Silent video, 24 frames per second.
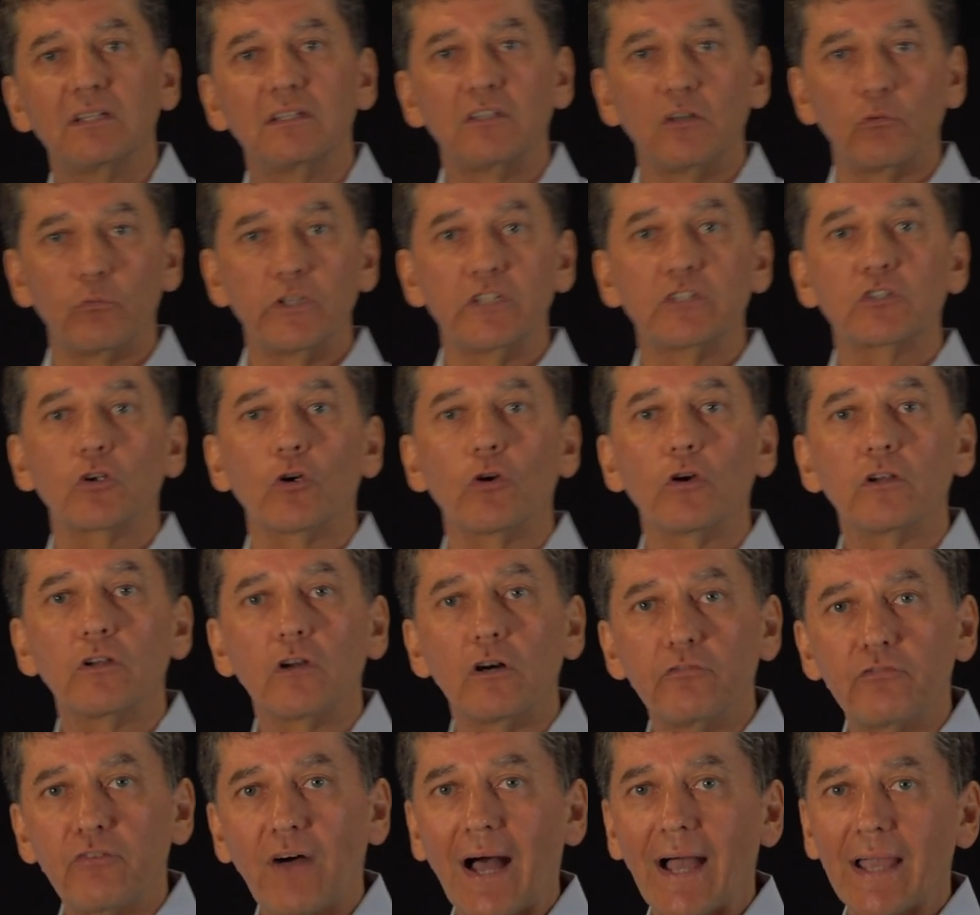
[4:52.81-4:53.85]
The Return
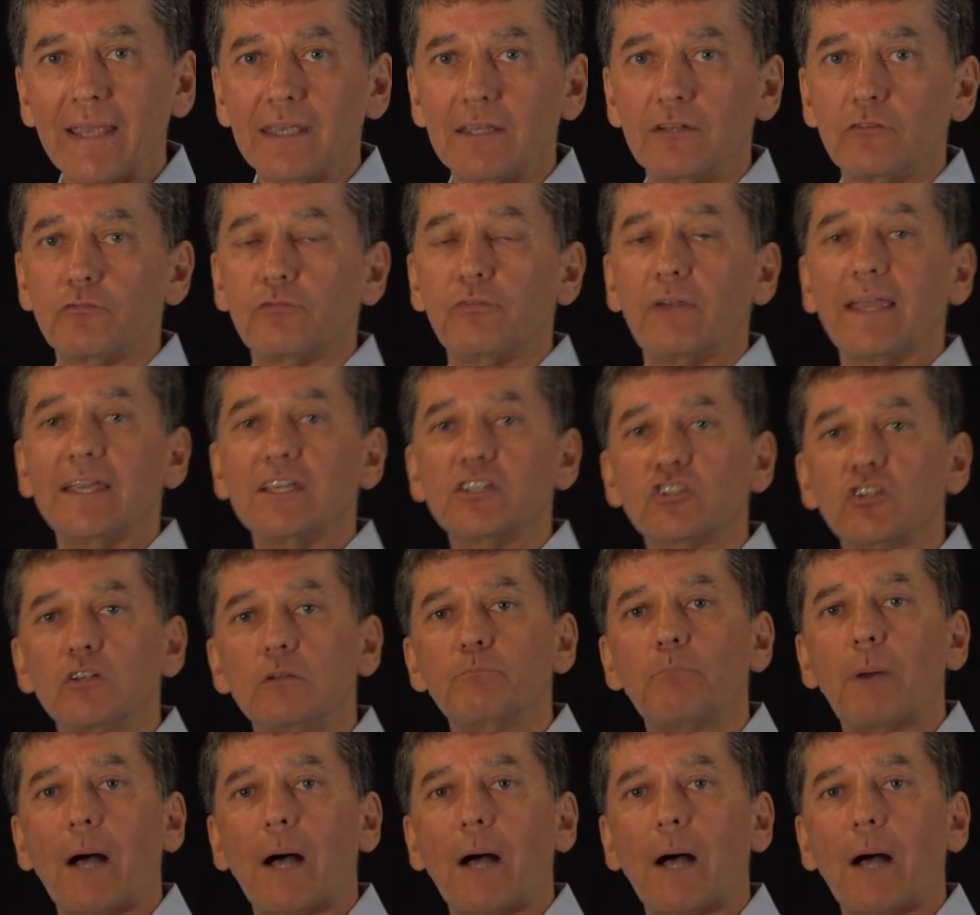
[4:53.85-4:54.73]
of High Inflation,